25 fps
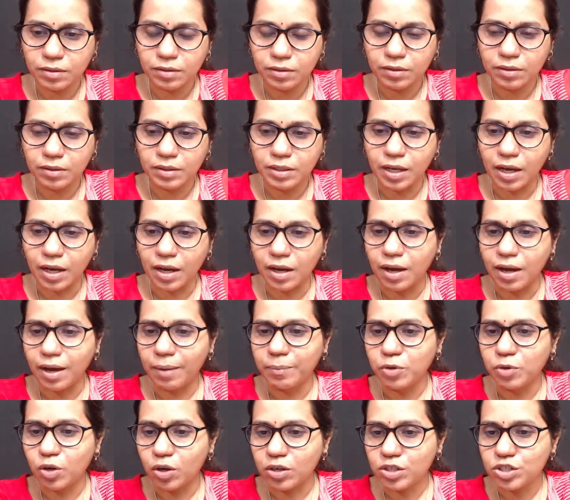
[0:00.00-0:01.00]
yeah,
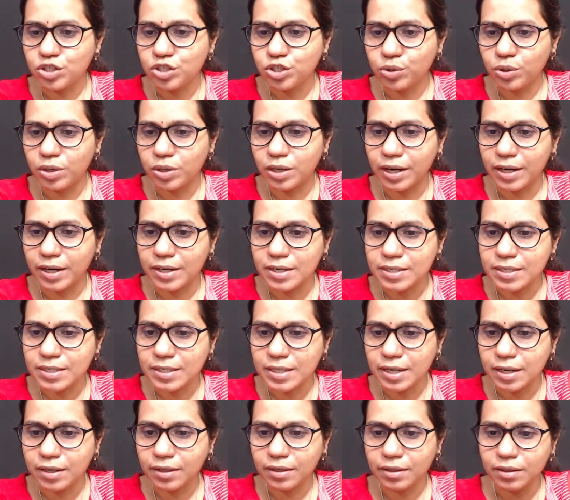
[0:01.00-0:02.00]
I'm not sure I
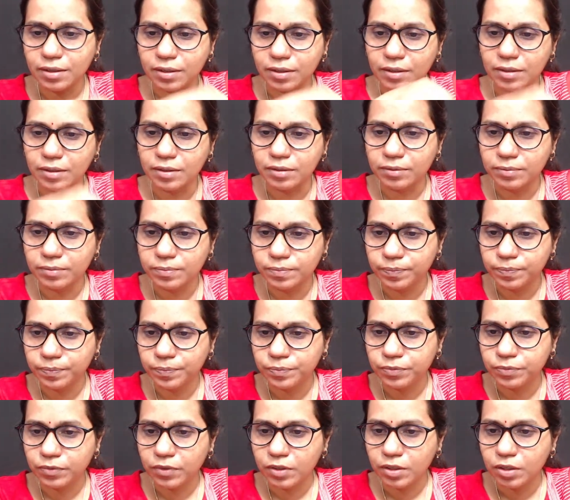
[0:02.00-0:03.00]
understand
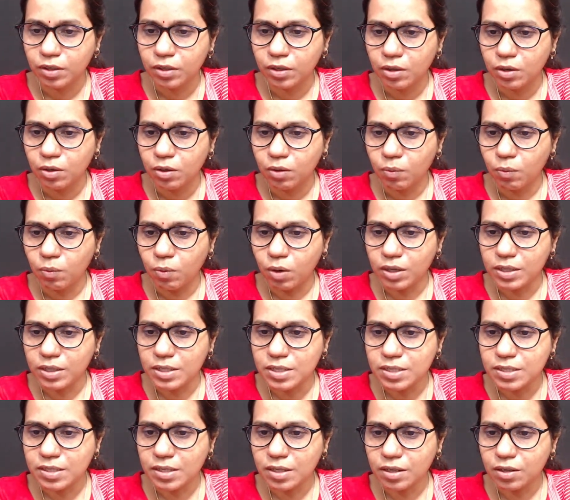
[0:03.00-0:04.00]
what
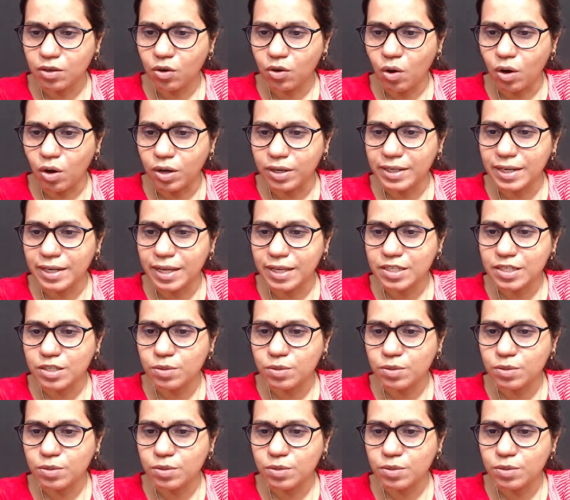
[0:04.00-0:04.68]
is the context